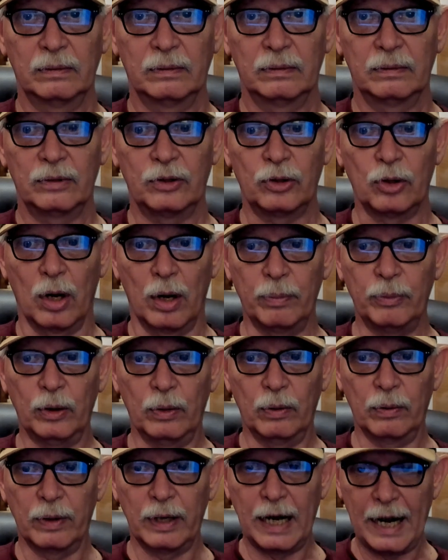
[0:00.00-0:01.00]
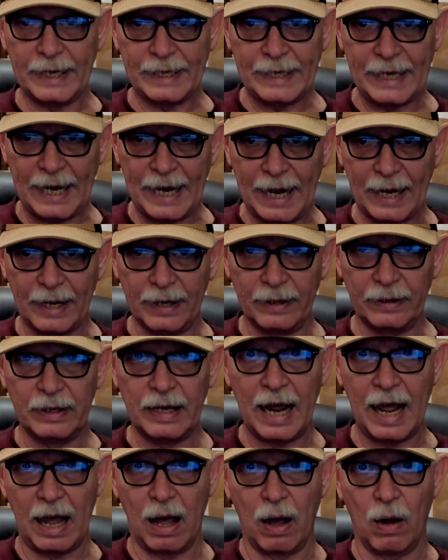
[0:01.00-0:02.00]
So I'm doing what I can
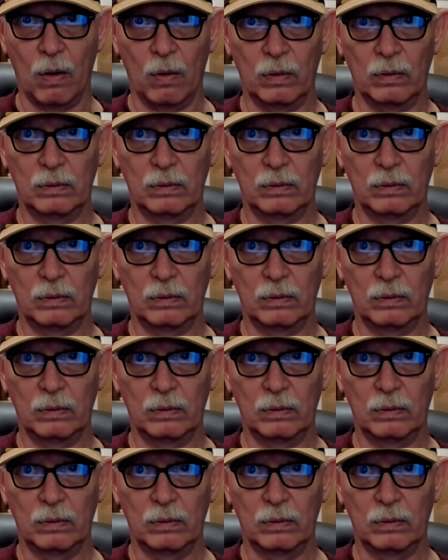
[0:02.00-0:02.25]
now